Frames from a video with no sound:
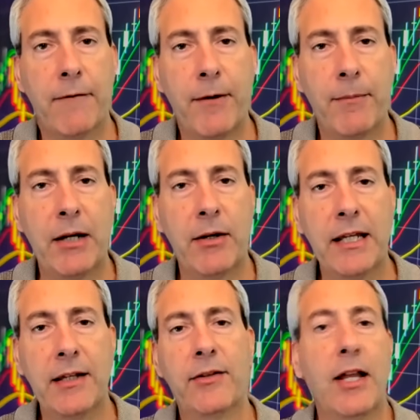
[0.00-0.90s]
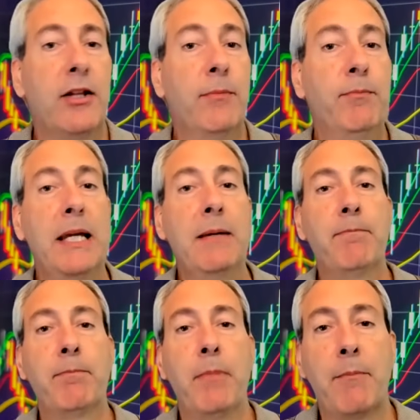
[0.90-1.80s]
from there, is to be
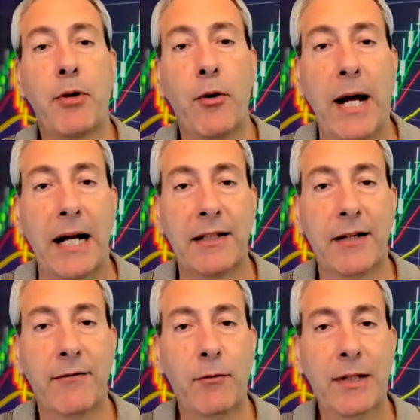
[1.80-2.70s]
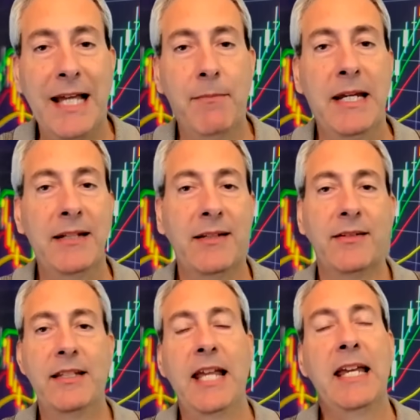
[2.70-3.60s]
proactive. And what that means
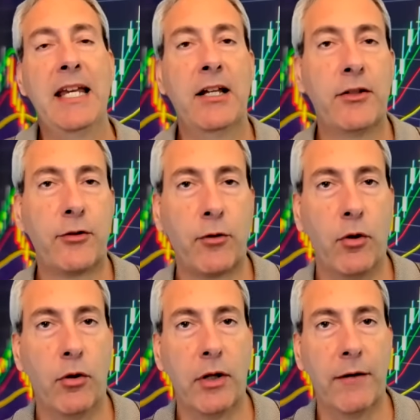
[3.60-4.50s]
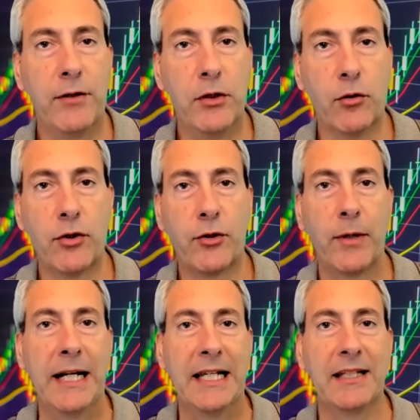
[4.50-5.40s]
is taking control of your
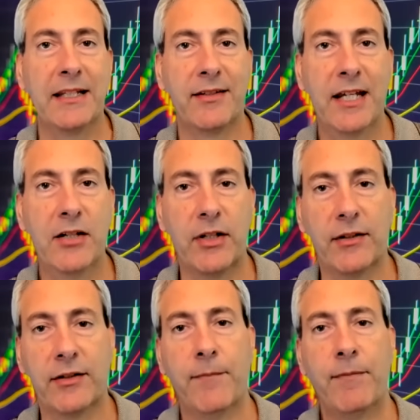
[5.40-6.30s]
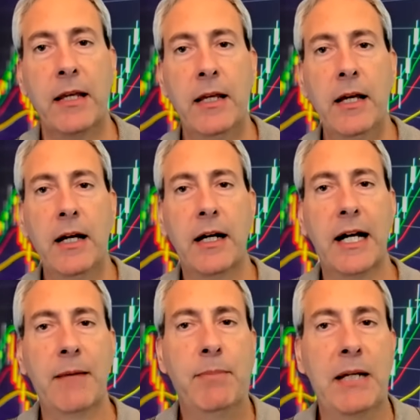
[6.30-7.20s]
trading decisions
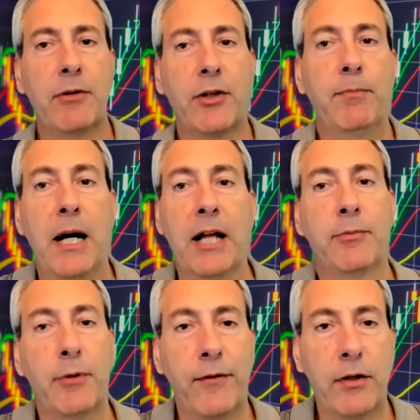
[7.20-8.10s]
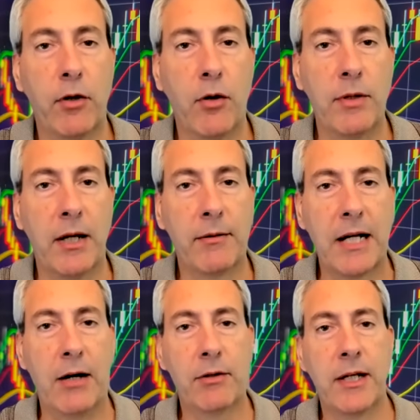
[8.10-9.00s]
and being responsible for your own
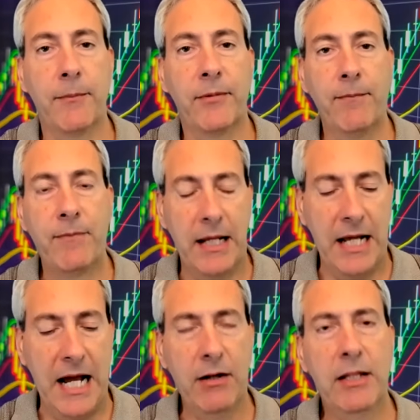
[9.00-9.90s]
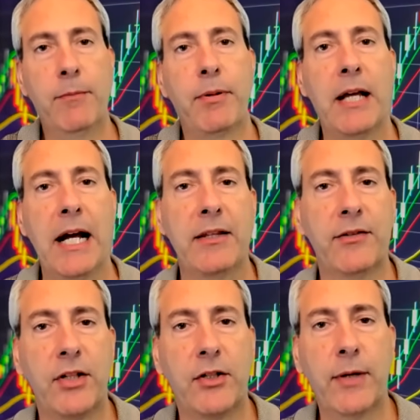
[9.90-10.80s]
outcomes. And how do you apply
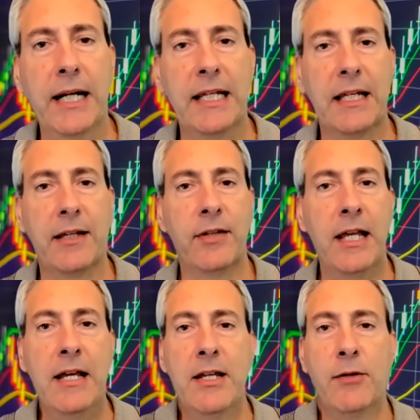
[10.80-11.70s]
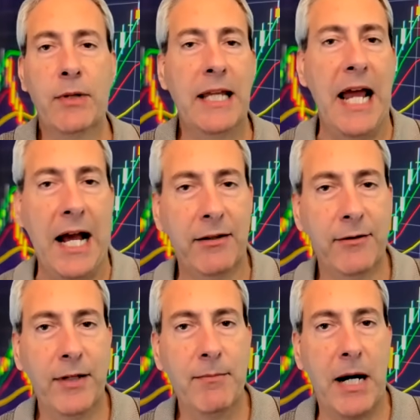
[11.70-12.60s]
this to trading is you really
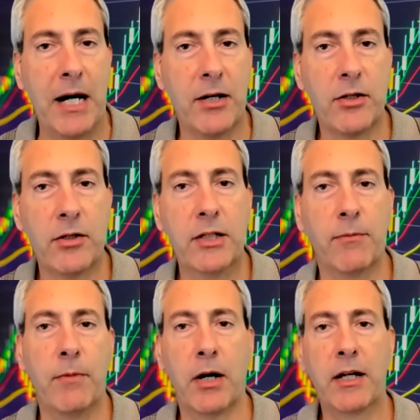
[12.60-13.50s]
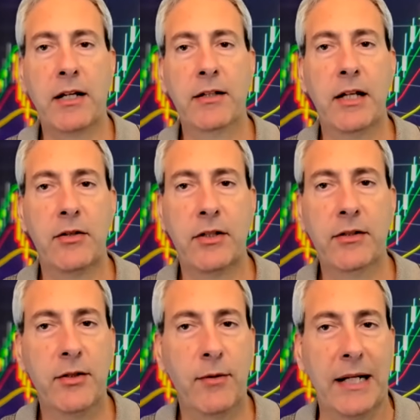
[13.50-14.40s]
actively monitor your market
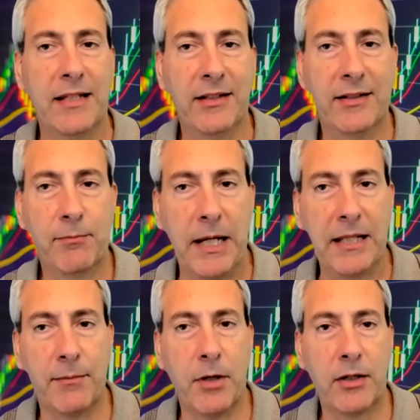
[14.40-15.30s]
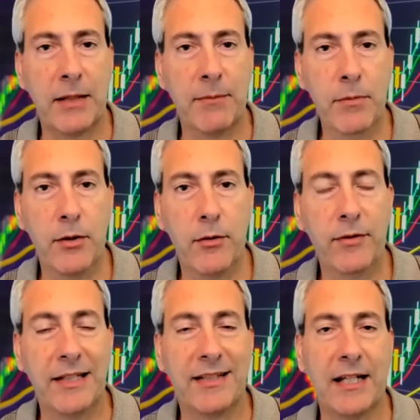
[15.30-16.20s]
conditions. You anticipate the market
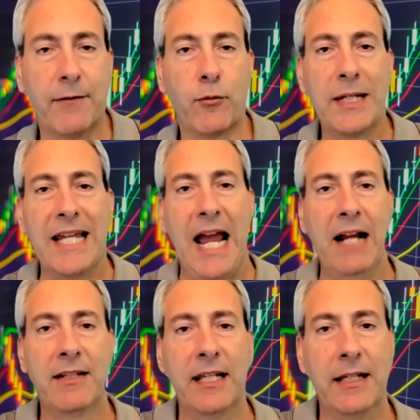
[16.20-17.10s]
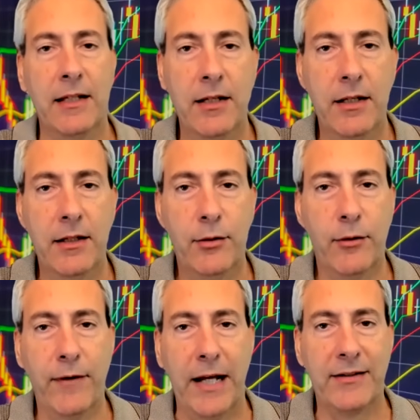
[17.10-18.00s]
moves instead of reacting to
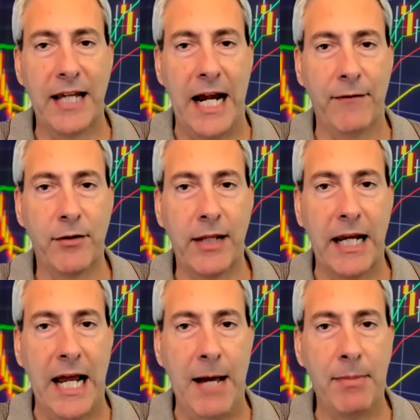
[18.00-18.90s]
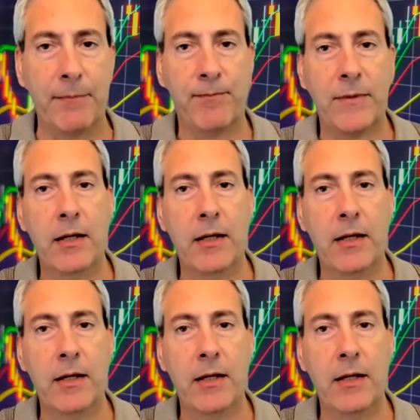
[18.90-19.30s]
events after they happen.